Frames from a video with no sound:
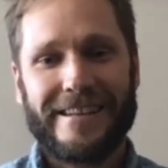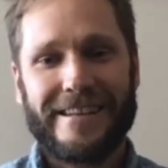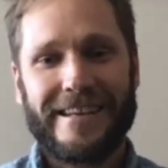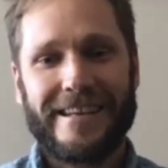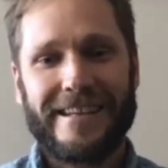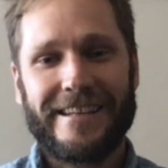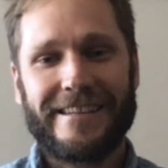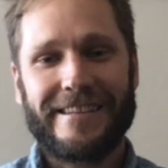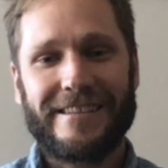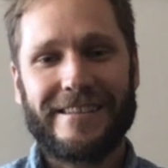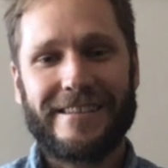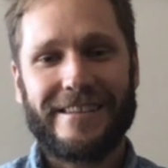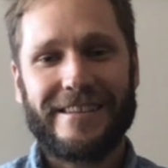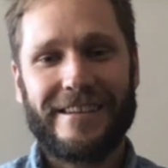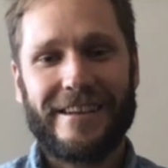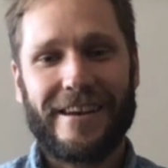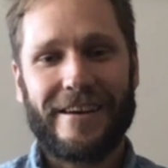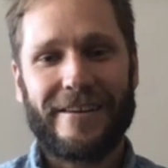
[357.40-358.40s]
than
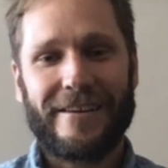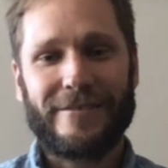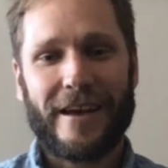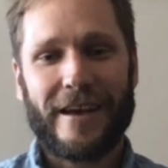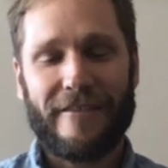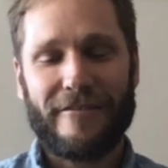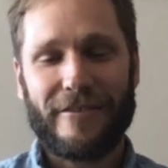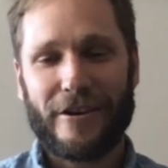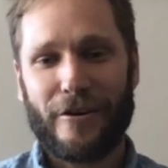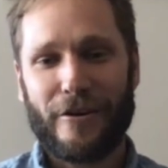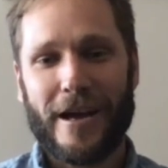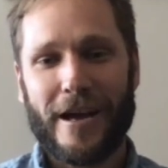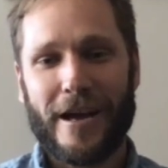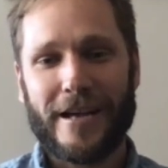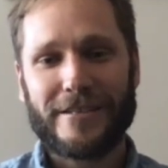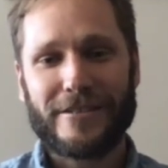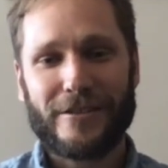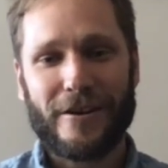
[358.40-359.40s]
you know having a
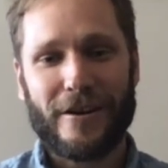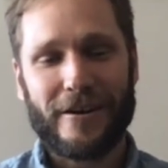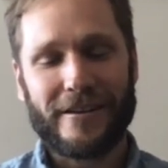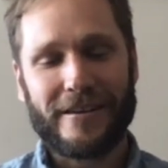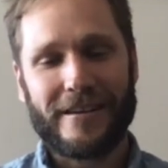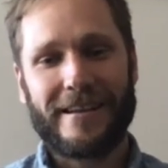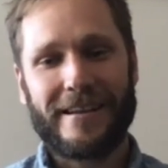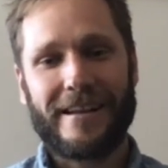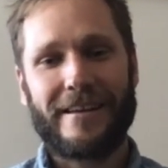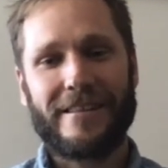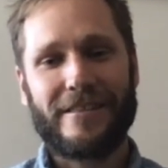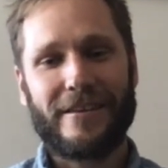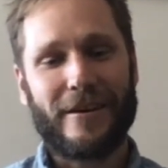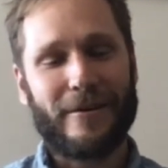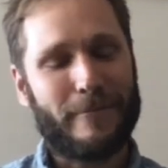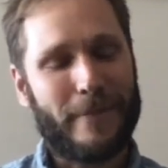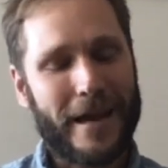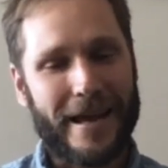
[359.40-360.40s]
grass lawn. And I
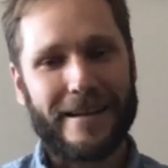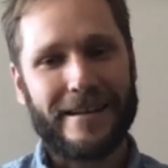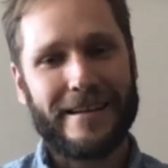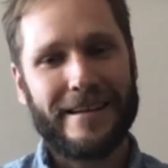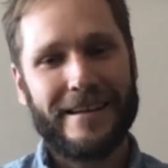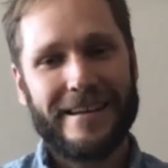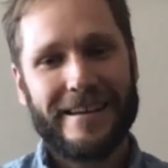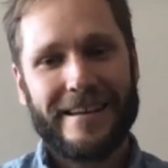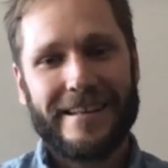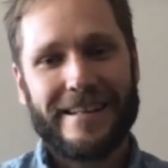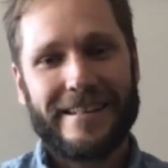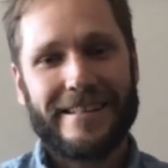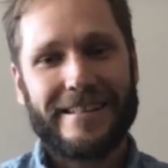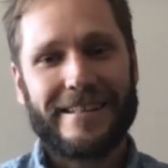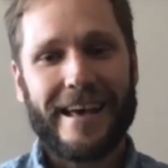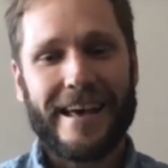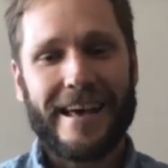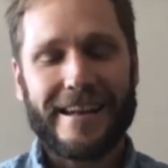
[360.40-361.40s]
thought, man,
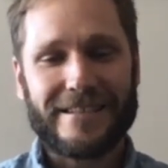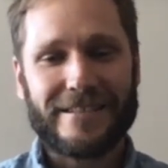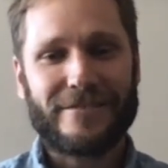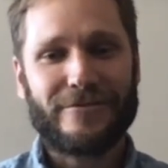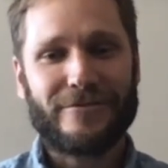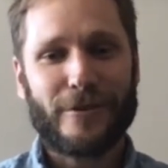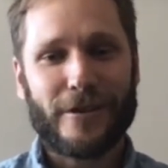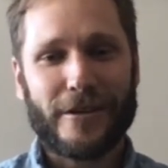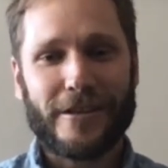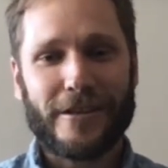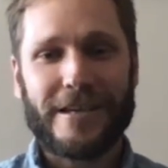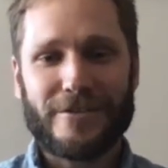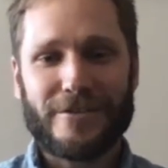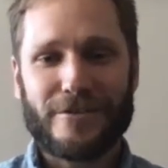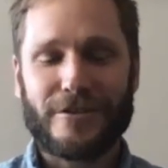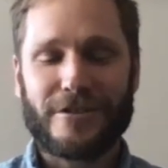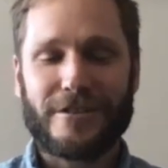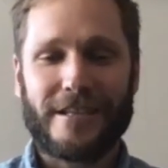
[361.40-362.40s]
that is
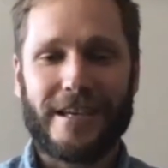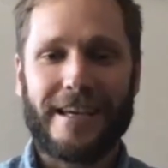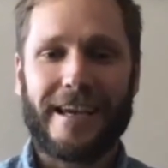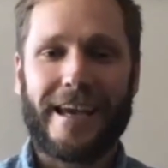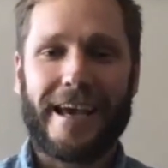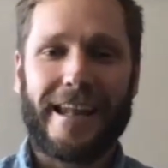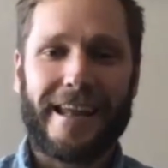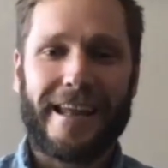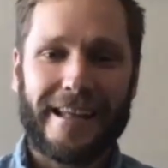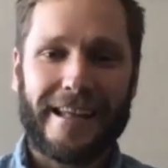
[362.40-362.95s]
really interesting.